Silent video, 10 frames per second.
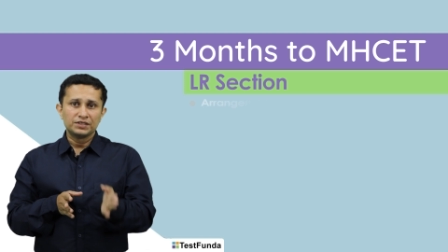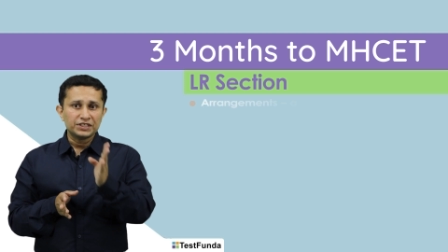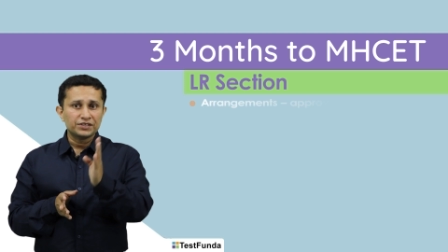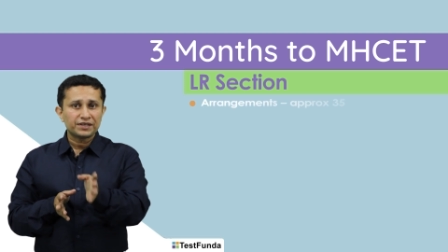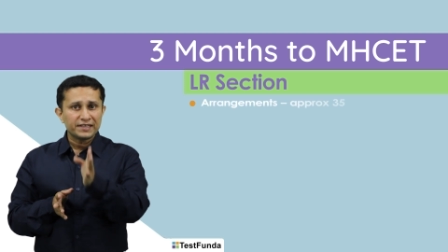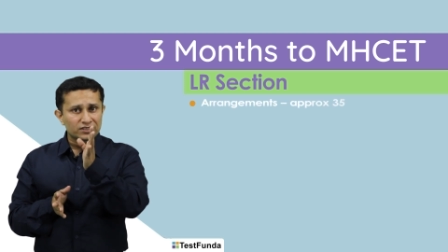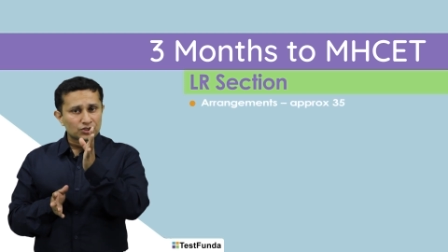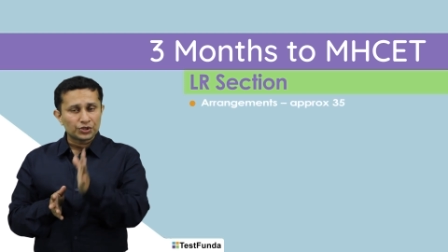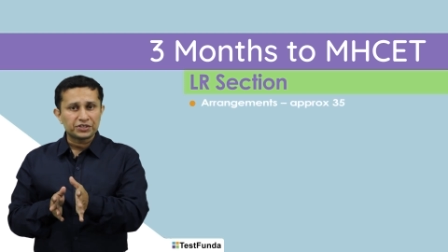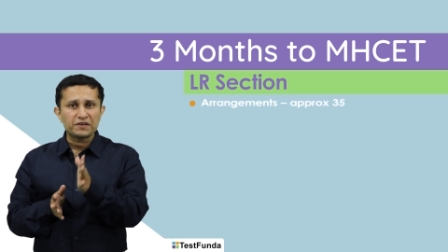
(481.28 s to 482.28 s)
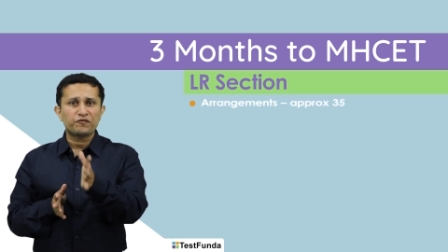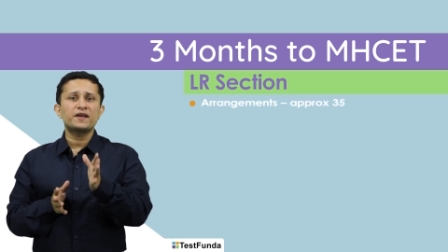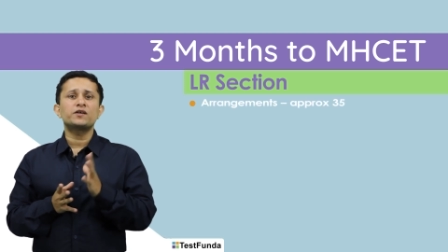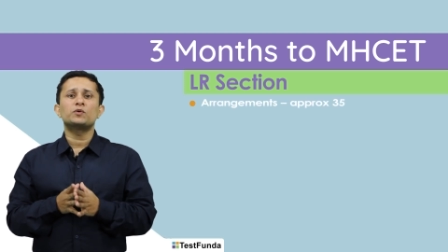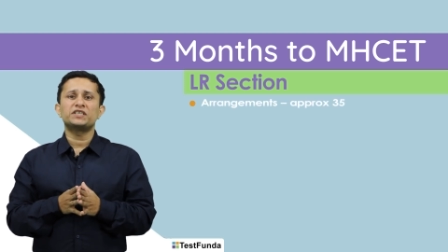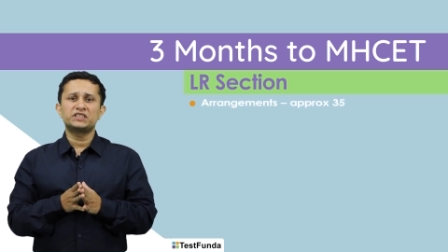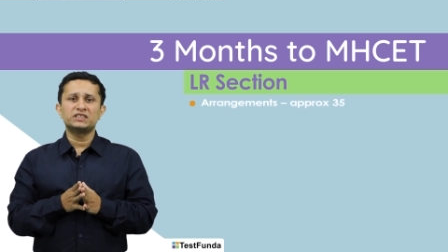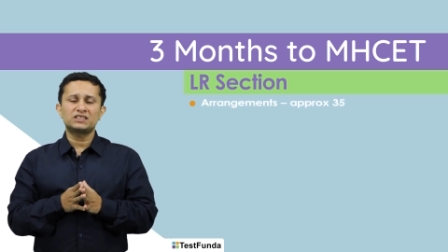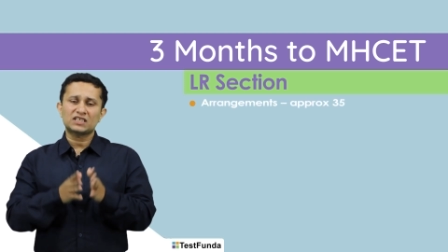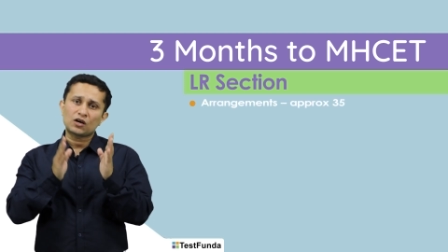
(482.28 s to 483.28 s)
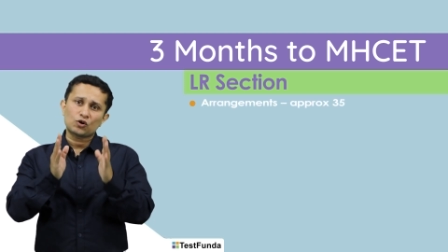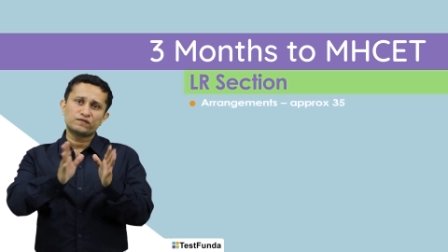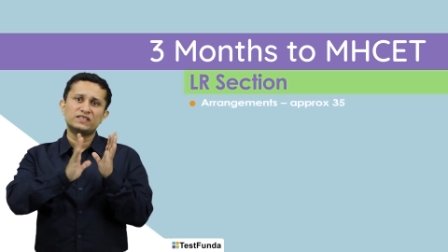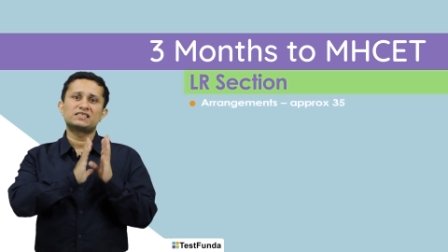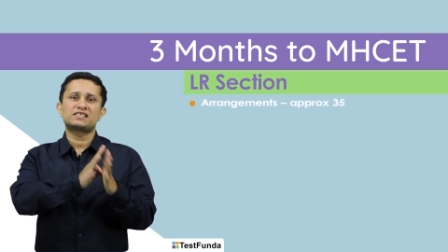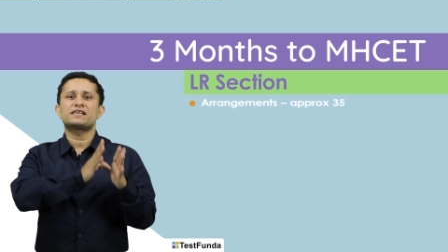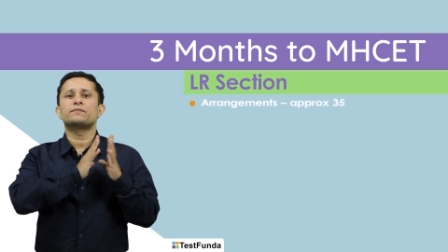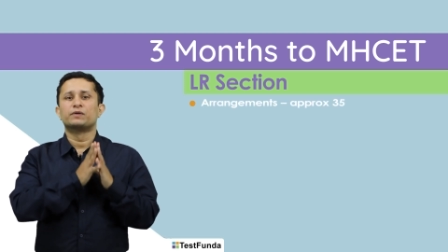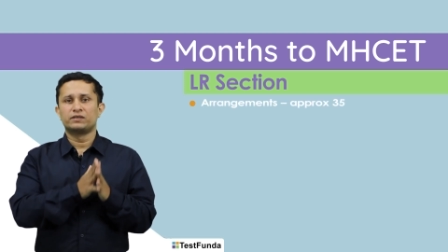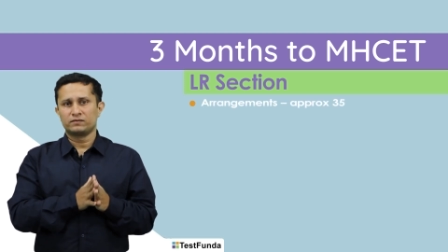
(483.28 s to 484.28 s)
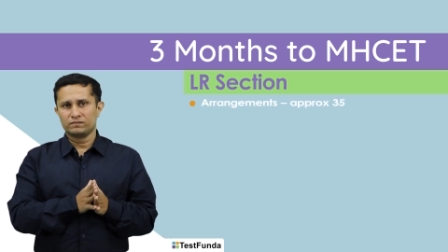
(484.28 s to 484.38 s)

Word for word: nearly 35 questions are of this type.